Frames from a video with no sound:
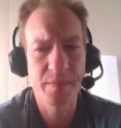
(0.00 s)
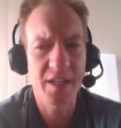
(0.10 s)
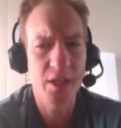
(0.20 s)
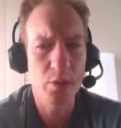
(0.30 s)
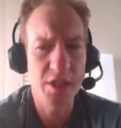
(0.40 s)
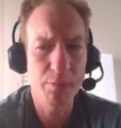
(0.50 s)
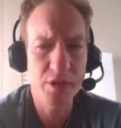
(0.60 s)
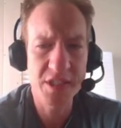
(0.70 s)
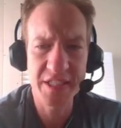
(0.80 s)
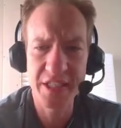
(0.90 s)
It was the
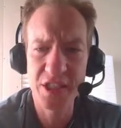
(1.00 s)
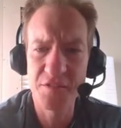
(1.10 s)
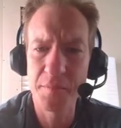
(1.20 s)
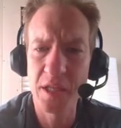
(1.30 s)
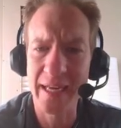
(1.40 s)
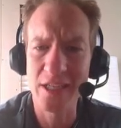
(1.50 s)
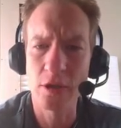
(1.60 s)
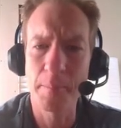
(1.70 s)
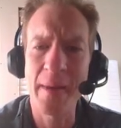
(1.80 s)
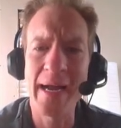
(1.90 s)
prestige of
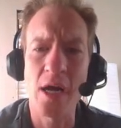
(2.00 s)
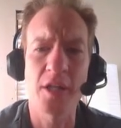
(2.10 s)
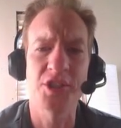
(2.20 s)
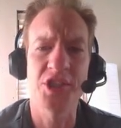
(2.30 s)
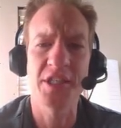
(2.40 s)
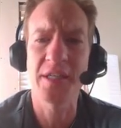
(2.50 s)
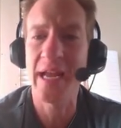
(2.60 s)
molecular biology